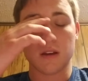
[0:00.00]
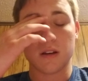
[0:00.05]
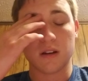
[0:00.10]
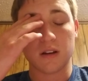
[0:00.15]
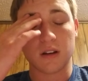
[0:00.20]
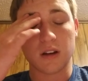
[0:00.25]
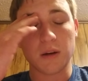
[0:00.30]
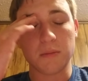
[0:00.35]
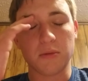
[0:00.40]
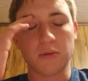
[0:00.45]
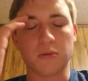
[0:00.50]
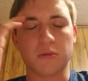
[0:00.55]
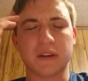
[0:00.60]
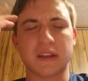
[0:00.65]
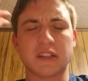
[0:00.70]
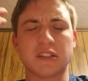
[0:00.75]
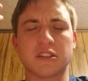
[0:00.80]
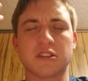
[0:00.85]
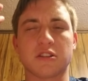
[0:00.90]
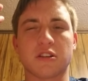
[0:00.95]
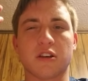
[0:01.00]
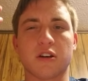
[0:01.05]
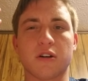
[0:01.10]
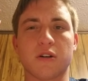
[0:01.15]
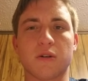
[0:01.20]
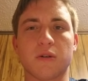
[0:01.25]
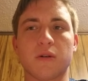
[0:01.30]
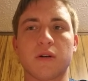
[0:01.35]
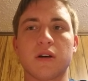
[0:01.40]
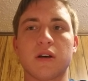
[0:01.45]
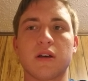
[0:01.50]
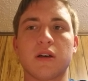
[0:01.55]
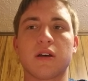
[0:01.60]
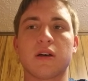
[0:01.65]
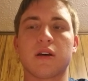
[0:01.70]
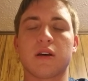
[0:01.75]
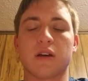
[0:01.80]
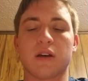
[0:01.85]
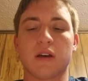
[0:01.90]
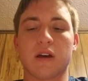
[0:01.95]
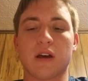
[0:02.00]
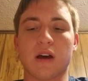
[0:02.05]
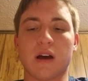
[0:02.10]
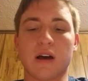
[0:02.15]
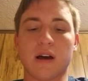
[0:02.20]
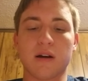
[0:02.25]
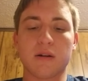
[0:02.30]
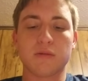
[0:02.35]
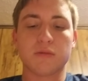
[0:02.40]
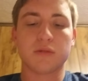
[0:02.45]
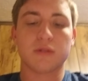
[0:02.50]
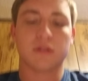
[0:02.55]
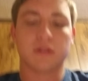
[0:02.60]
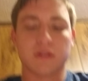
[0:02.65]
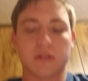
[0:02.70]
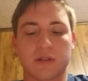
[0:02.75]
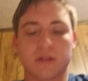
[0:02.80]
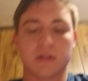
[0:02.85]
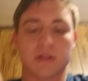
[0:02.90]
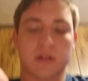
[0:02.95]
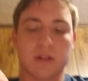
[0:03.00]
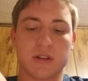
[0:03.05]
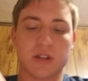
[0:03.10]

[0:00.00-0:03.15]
a couple weeks ago, I was